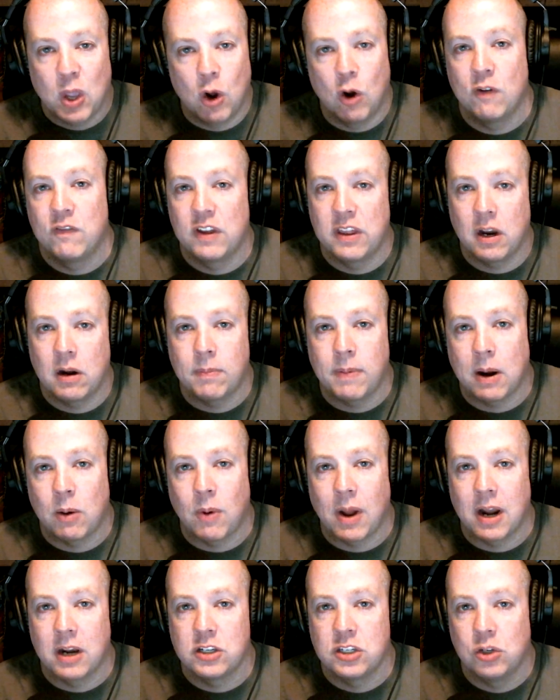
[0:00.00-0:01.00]
Over there by
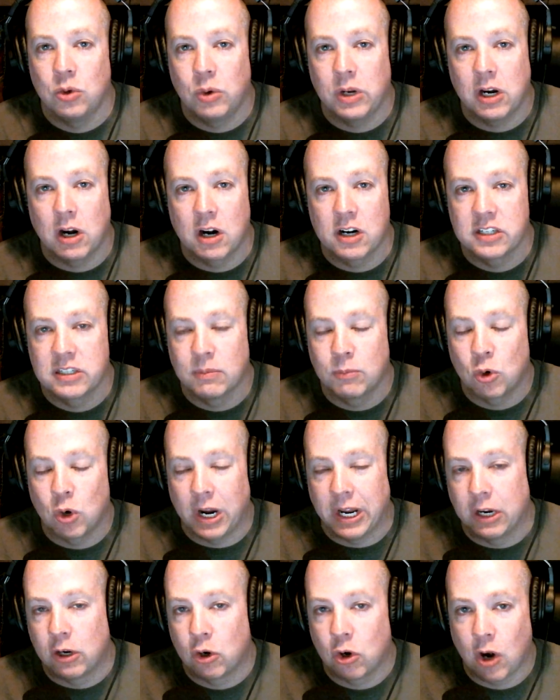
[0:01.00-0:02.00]
Ratatouille are some
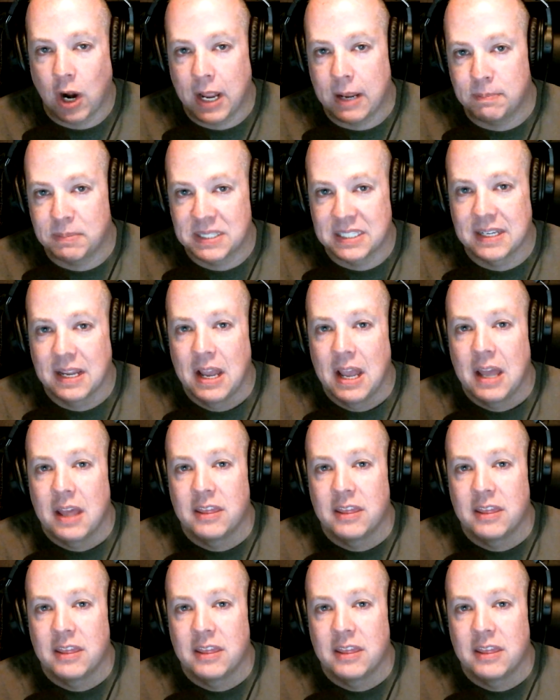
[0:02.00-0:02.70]
great crepes.